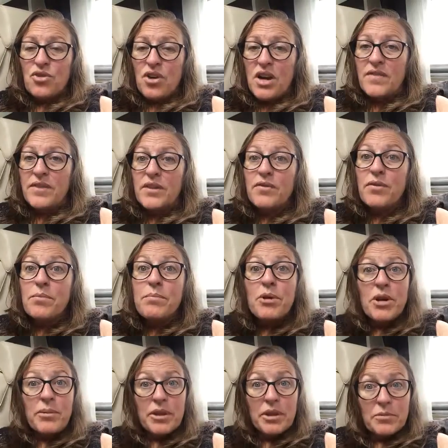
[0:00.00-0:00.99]
driving from
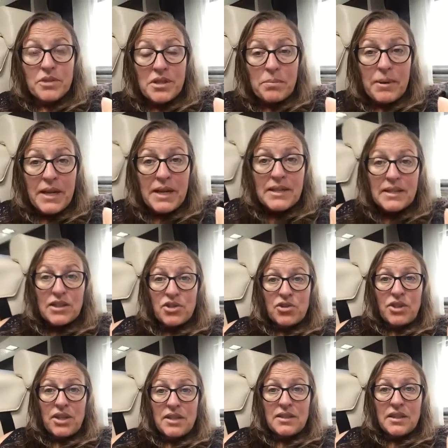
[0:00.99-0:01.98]
Birmingham to the Peak
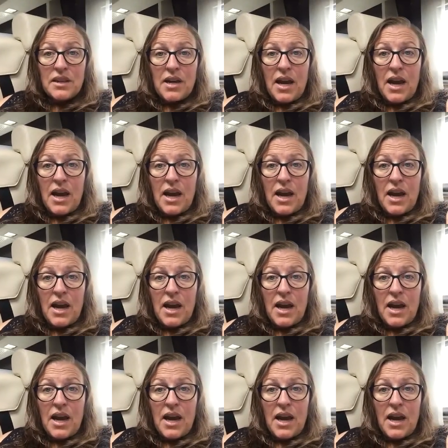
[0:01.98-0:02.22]
District,